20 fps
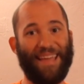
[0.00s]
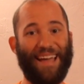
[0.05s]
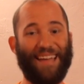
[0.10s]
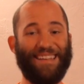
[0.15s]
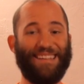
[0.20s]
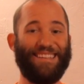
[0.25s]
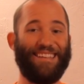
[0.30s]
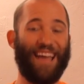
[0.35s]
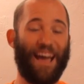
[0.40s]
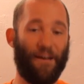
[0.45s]

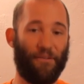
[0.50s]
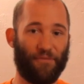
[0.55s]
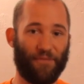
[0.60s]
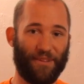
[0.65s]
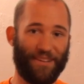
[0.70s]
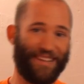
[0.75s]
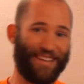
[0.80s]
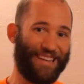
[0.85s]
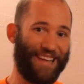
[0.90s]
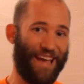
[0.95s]
That
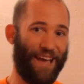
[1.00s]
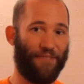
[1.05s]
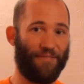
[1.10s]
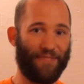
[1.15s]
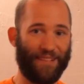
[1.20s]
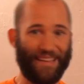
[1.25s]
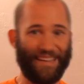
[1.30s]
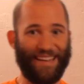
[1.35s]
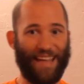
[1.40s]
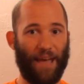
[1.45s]
definitely,
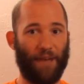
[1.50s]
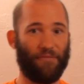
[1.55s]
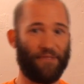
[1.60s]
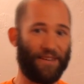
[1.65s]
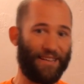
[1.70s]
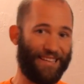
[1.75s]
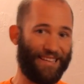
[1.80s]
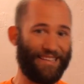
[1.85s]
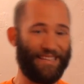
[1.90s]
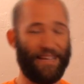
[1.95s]
definitely,
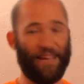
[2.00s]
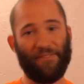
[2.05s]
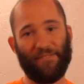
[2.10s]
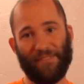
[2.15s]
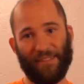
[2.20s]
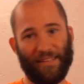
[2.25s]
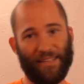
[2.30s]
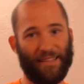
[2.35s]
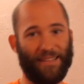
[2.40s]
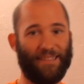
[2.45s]
definitely,
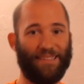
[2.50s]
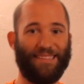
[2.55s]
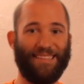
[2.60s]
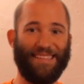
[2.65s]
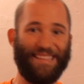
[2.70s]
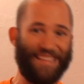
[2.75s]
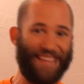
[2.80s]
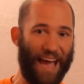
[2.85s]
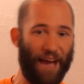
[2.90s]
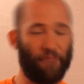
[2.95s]
definitely,
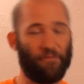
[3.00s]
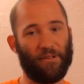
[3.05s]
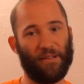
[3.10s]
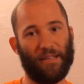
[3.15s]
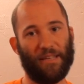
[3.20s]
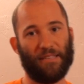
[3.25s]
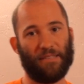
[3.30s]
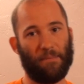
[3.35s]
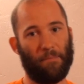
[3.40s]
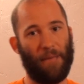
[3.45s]

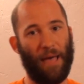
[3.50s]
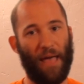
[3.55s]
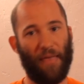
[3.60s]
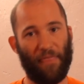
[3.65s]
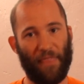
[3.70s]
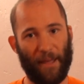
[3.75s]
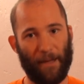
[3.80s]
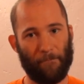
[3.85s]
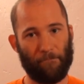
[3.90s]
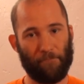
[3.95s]
definitely is a
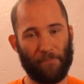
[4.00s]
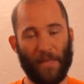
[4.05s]
bad thing.